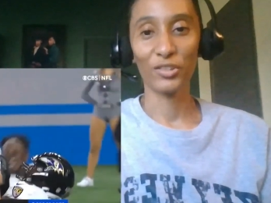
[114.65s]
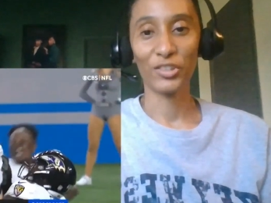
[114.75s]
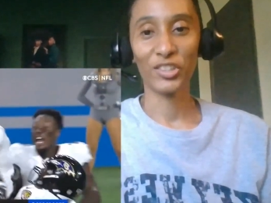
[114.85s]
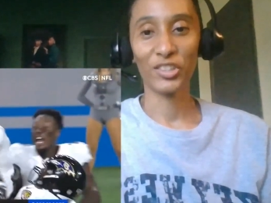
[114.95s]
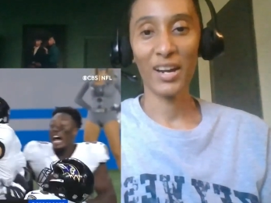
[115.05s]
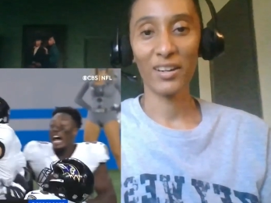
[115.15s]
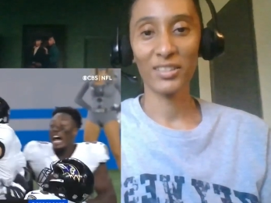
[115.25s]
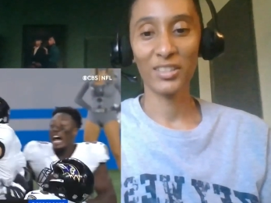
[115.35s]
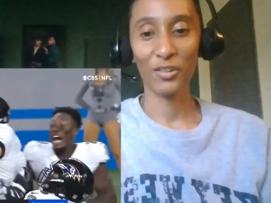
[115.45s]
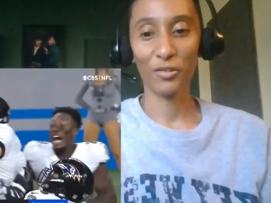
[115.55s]
Yo, shout
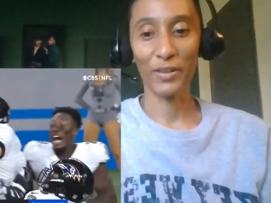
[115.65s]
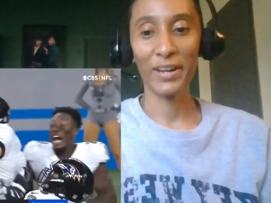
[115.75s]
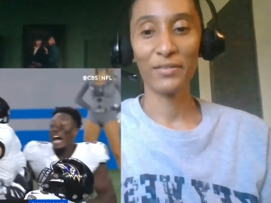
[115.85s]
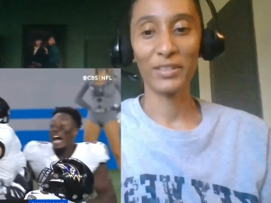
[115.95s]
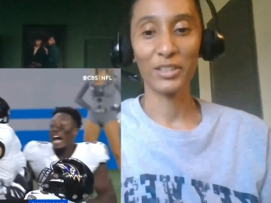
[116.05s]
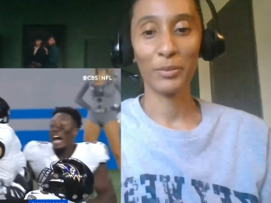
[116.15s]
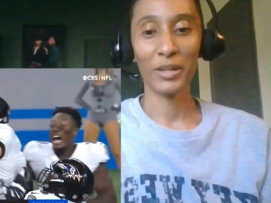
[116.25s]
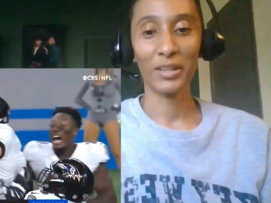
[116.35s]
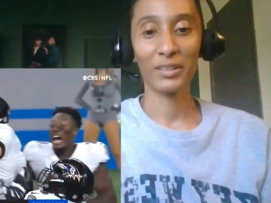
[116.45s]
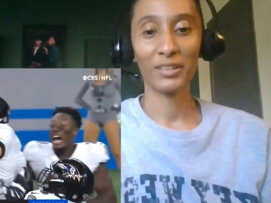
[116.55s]
out to the Ravens,
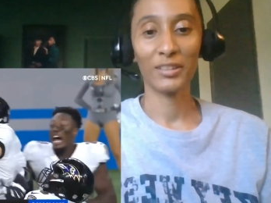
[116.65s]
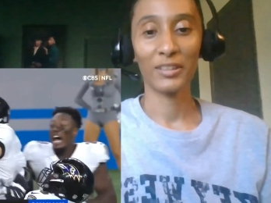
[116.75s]
man.